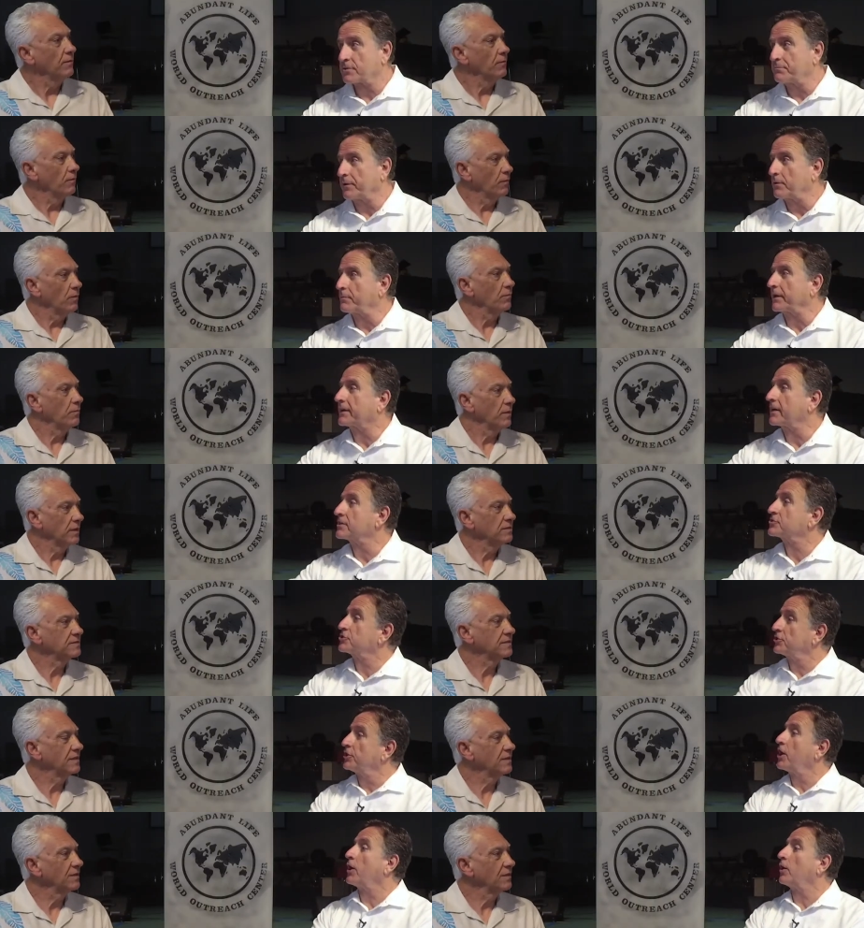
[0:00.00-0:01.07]
Speaker 1: Bill, because you
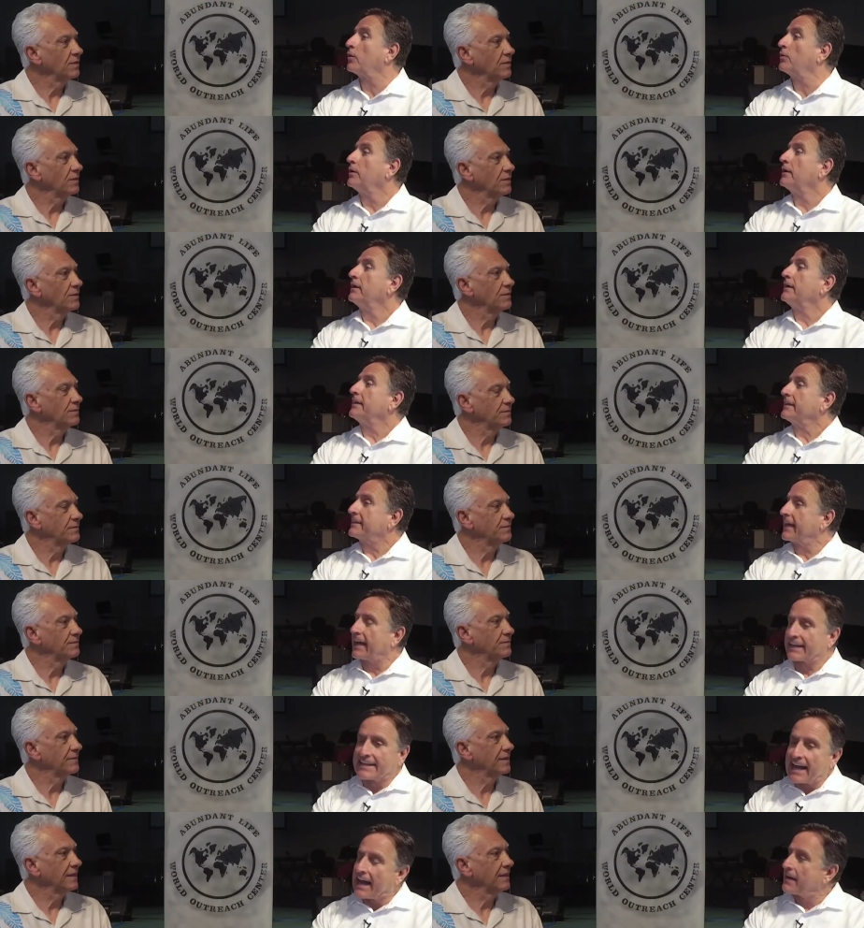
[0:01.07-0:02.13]
know
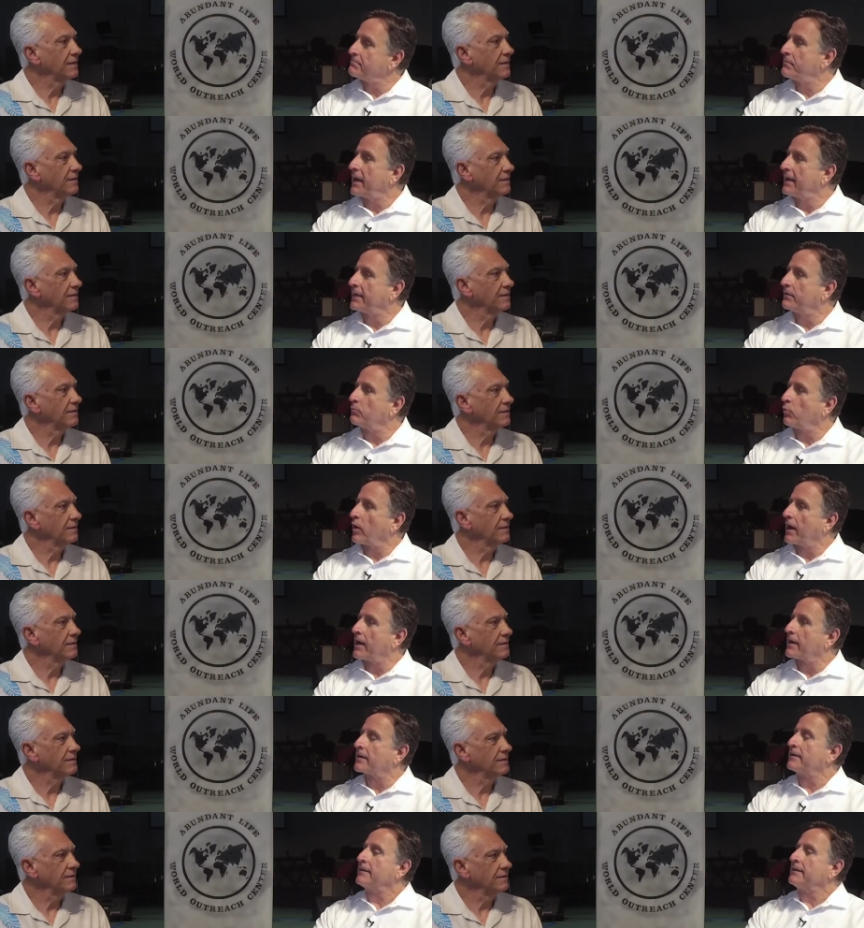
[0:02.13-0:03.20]
that God made it
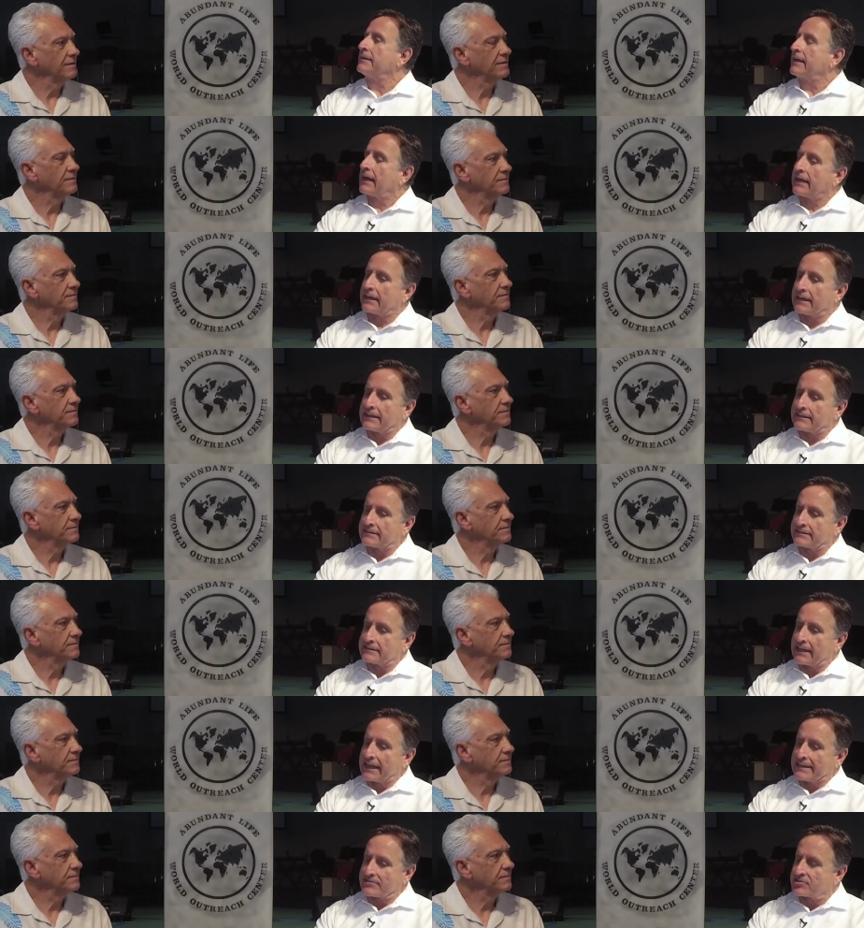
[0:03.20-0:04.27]
where uh,
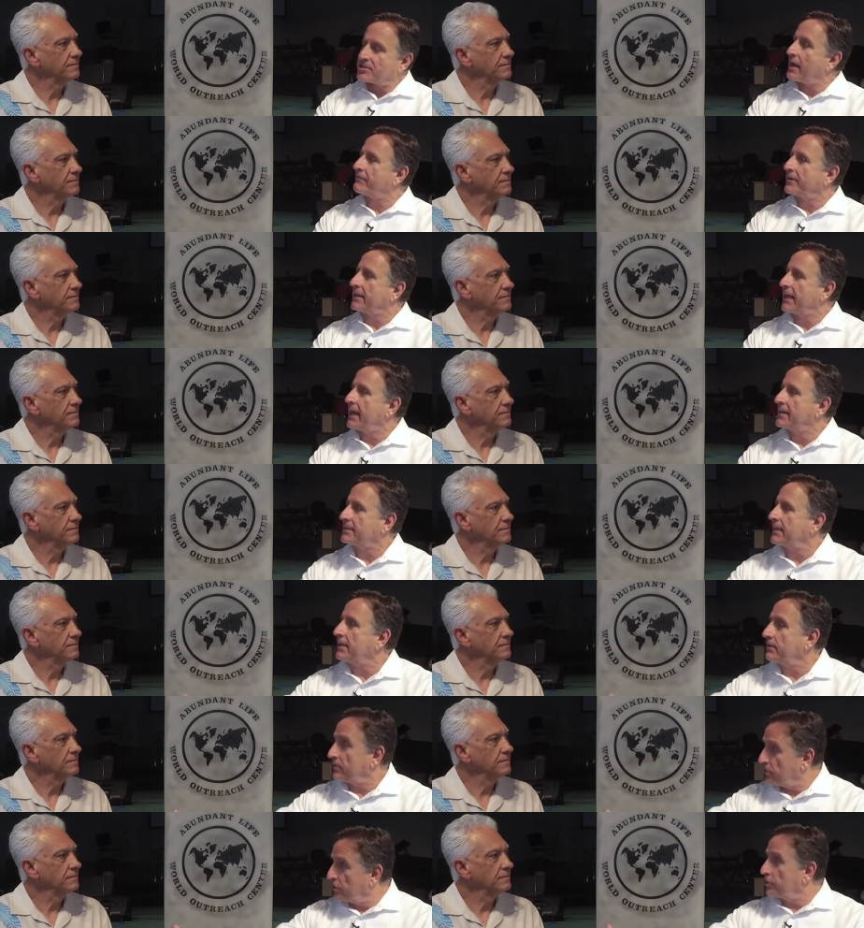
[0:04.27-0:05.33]
in 70
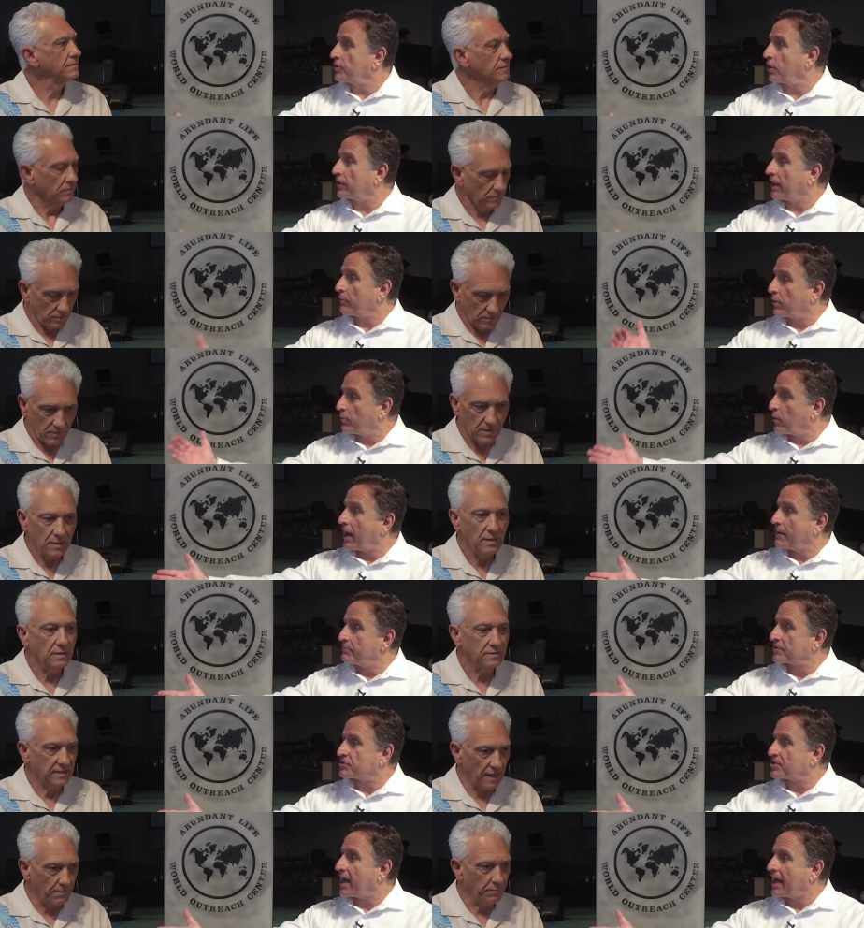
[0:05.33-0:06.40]
AD, you know that we were at
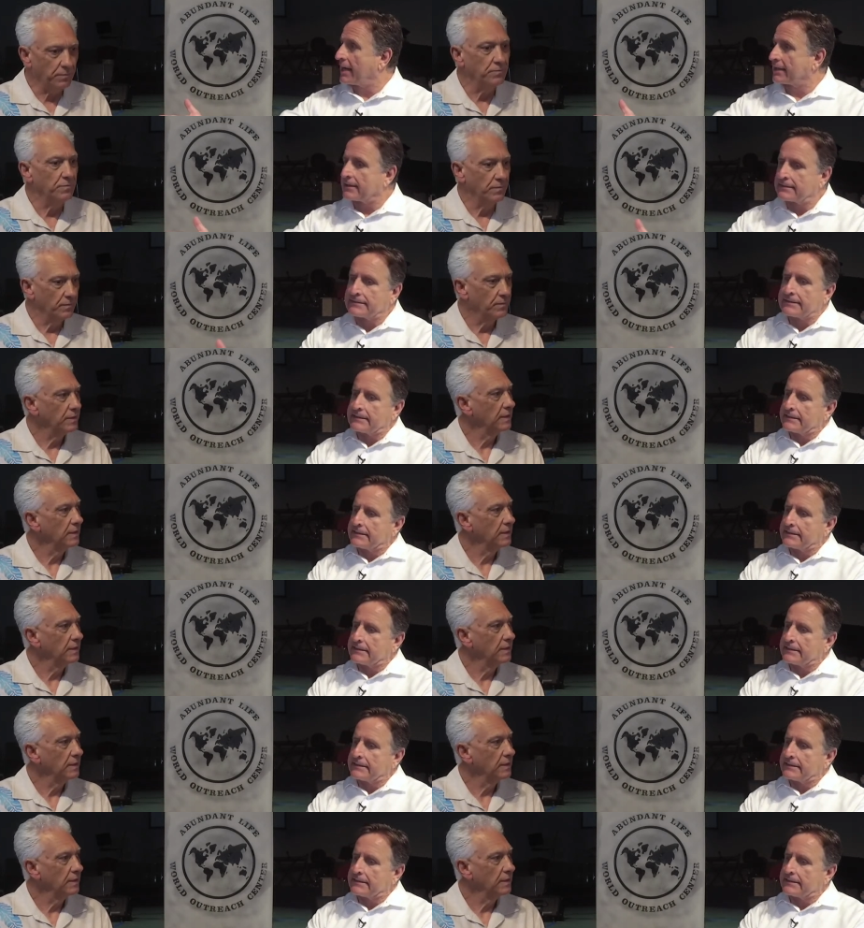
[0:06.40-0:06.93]
Masada,